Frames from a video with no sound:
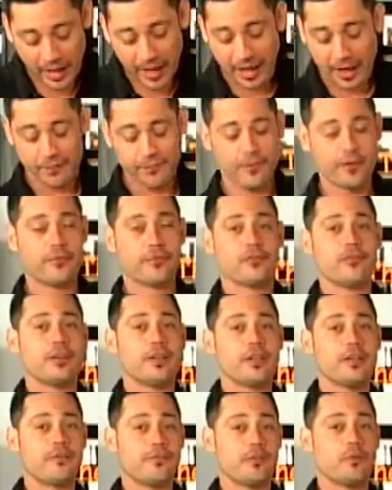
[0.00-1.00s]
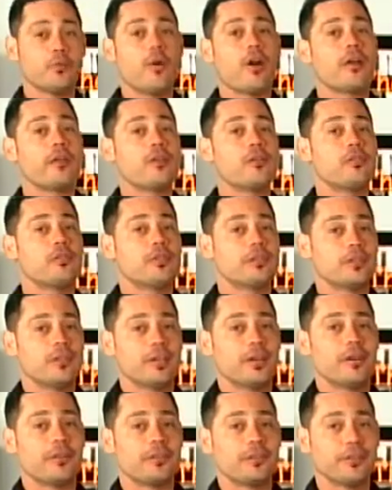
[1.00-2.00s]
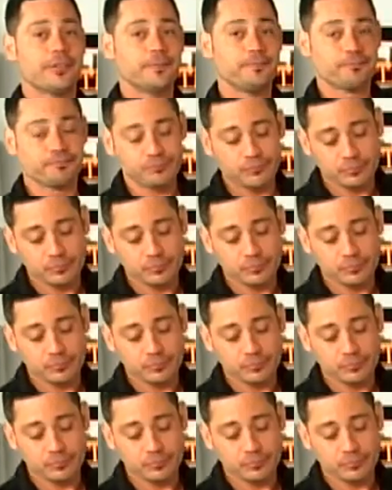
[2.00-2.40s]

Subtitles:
FF Green, if you want to go a little healthier,